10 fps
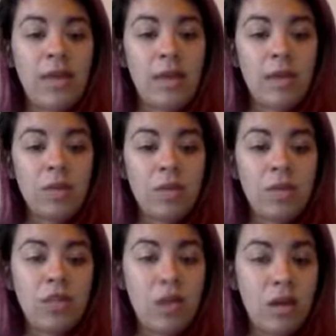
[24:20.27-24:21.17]
not so
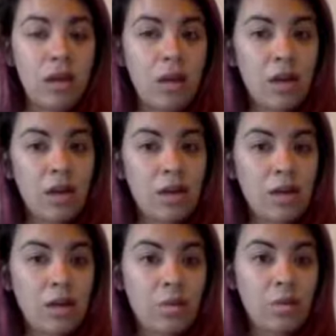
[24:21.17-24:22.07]
much the on guard and
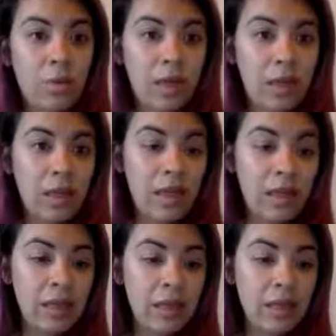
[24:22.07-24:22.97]
breathe
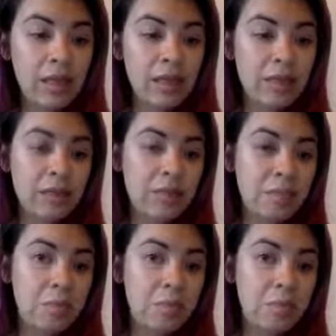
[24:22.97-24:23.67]
lately because